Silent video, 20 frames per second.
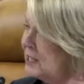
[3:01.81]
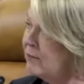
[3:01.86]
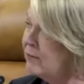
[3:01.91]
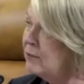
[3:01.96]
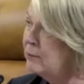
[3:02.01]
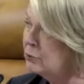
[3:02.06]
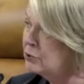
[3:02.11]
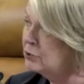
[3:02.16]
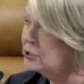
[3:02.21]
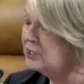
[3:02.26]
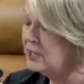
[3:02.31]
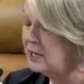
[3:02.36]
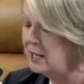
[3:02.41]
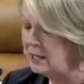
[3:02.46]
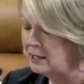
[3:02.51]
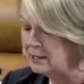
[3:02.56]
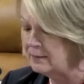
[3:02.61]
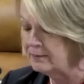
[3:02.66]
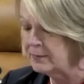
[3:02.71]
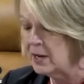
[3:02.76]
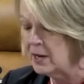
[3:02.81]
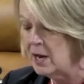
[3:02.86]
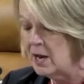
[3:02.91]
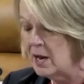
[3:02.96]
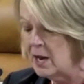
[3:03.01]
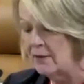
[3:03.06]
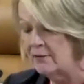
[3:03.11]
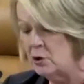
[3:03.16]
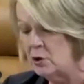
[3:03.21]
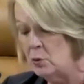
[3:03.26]
of
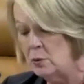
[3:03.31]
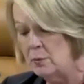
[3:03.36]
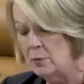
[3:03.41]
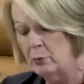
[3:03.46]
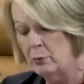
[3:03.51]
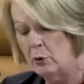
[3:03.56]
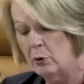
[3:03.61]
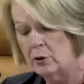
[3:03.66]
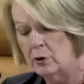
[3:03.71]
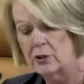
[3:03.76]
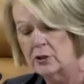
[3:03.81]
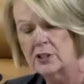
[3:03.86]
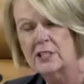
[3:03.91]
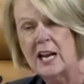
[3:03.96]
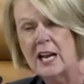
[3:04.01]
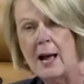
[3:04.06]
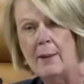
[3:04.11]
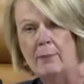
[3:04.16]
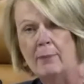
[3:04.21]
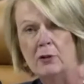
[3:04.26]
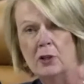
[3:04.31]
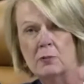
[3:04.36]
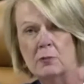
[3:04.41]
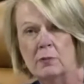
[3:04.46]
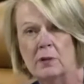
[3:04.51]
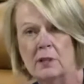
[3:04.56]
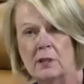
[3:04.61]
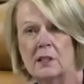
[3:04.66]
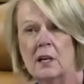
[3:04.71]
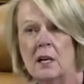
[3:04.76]
67% of new employer
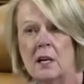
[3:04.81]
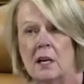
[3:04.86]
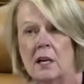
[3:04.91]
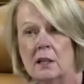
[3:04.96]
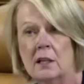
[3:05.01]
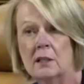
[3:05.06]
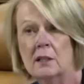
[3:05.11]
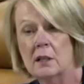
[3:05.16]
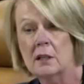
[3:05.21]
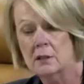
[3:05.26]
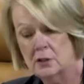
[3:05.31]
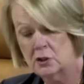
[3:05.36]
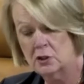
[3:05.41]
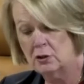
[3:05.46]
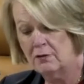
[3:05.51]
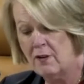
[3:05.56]
establishments